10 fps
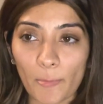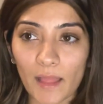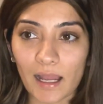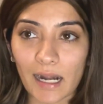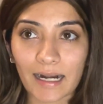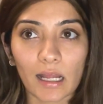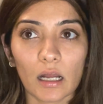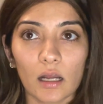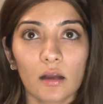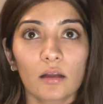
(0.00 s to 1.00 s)
And
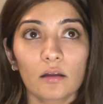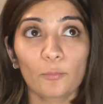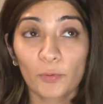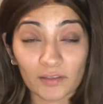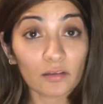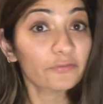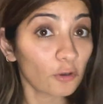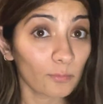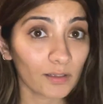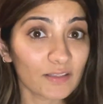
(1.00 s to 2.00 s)
within the 4
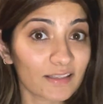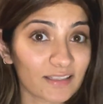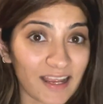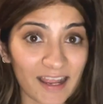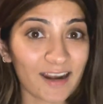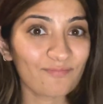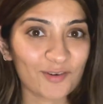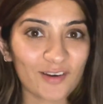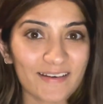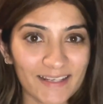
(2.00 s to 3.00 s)
months, I had put
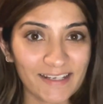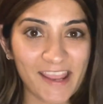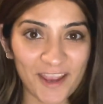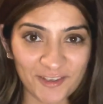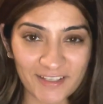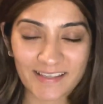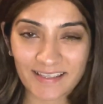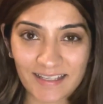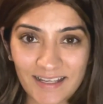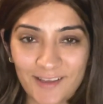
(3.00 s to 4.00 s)
on 10 kgs.